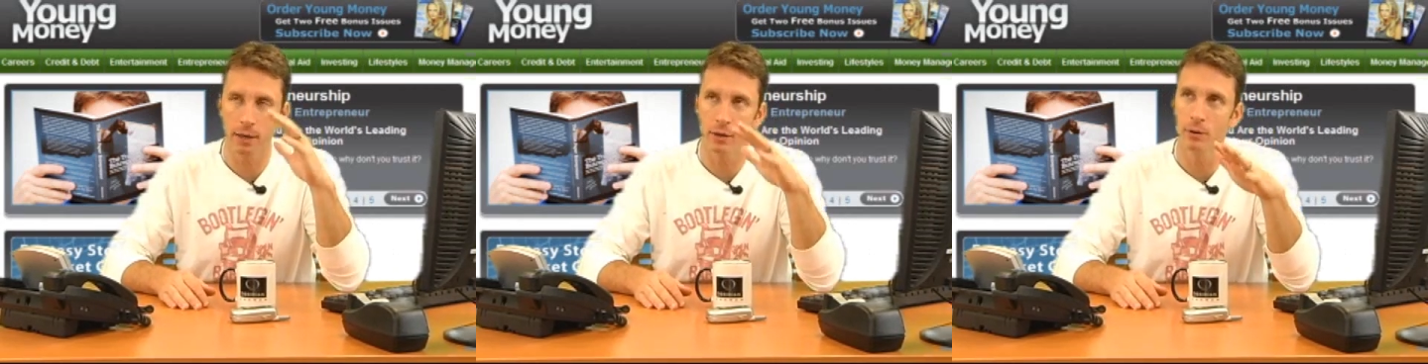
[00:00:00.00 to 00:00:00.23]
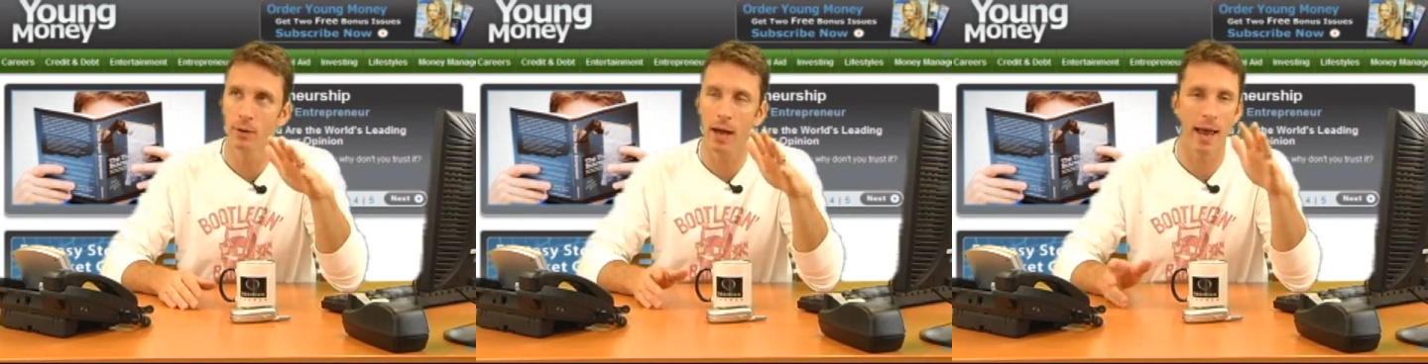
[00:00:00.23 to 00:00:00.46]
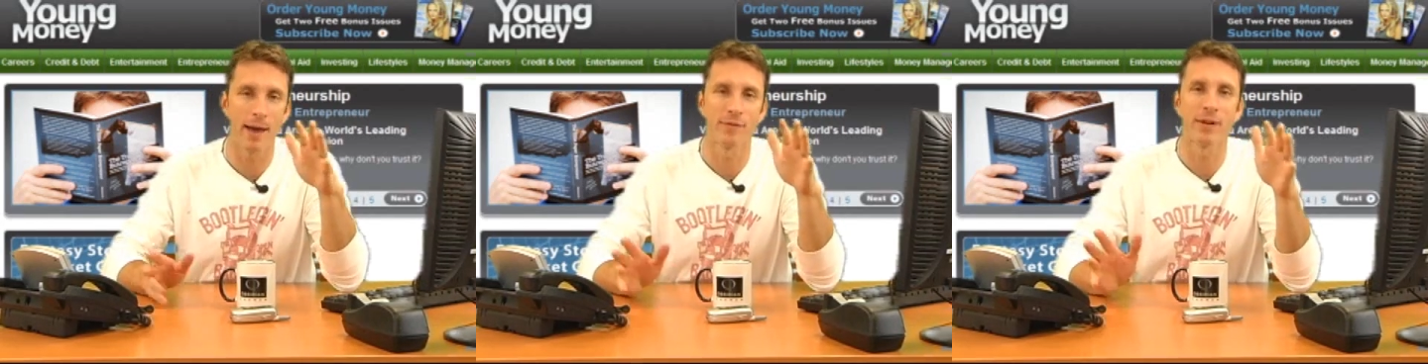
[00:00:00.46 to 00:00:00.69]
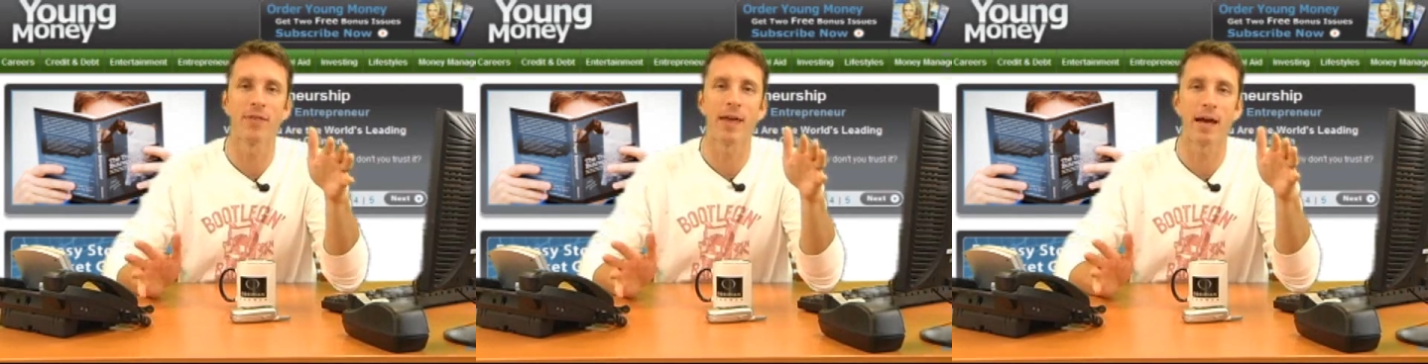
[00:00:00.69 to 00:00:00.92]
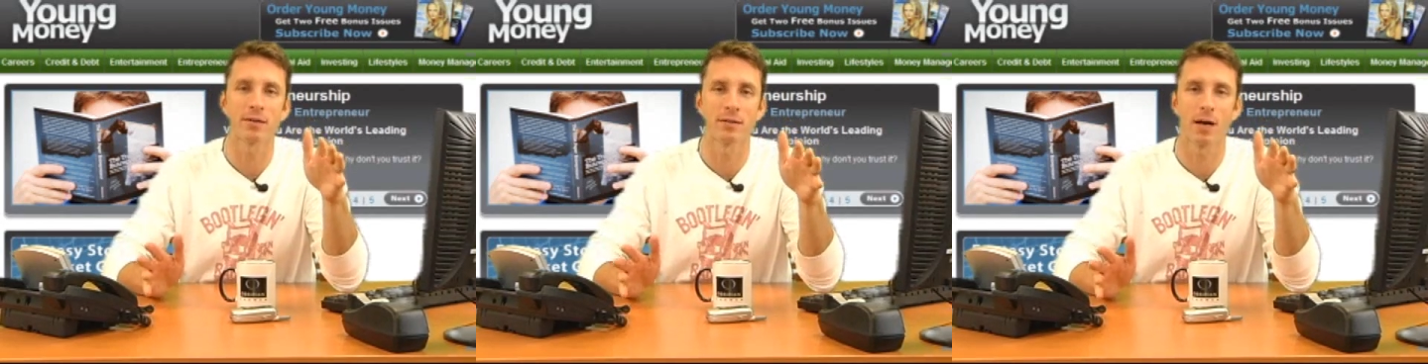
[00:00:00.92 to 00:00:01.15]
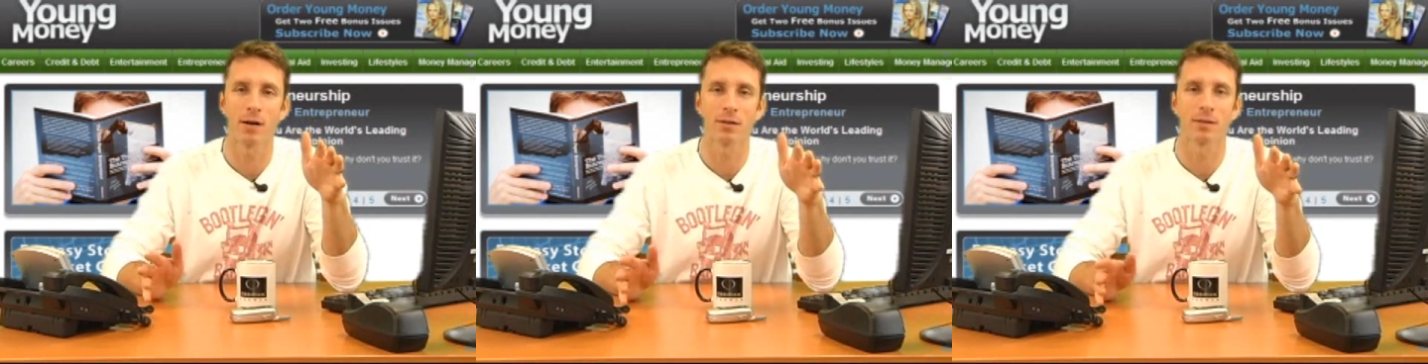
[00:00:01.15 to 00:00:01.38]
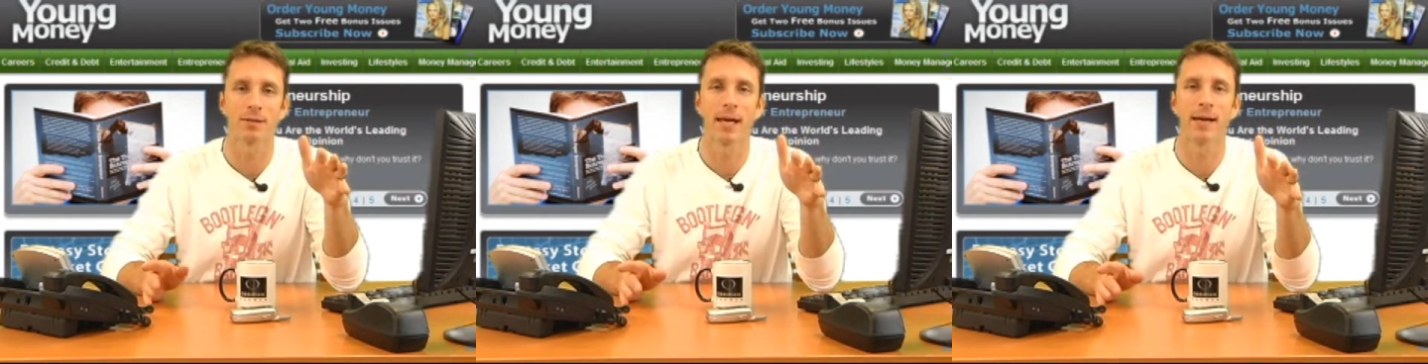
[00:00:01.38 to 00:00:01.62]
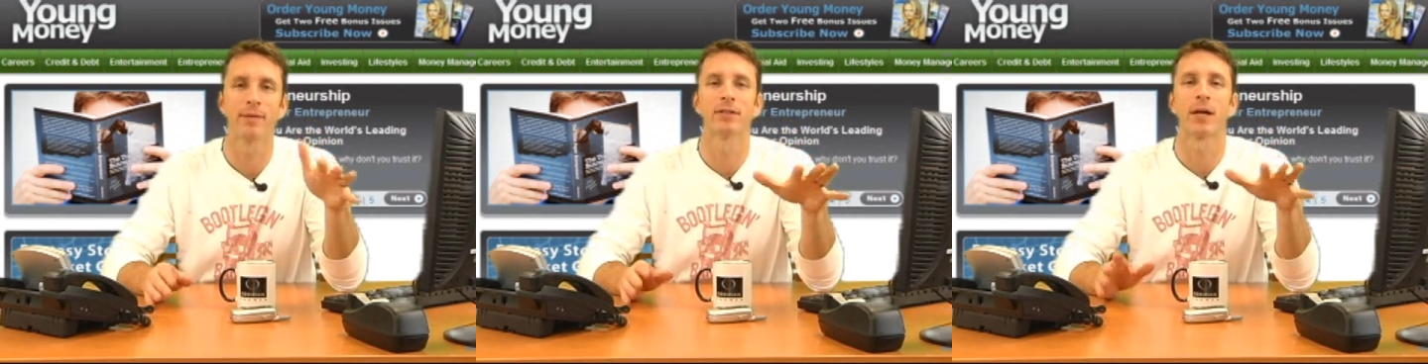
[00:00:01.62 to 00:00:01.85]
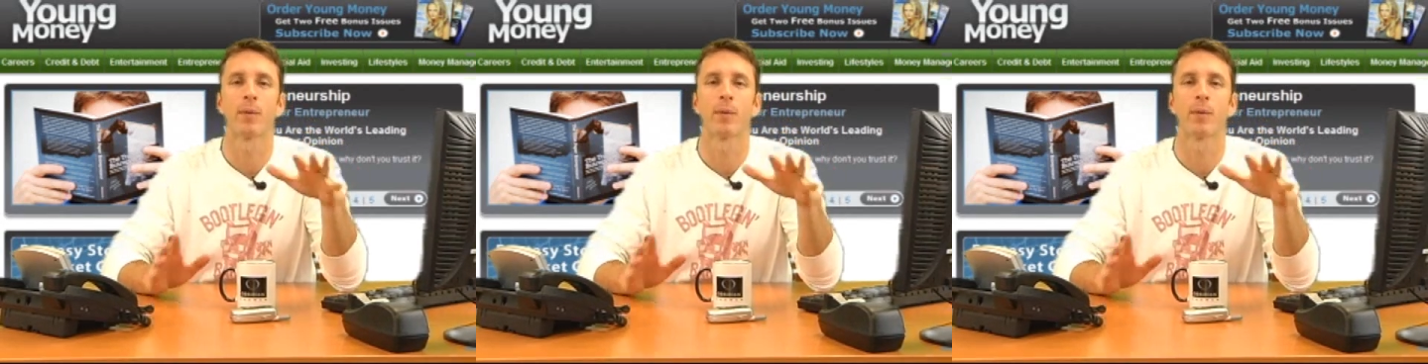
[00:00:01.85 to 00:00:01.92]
dude, I have $10,000 of savings.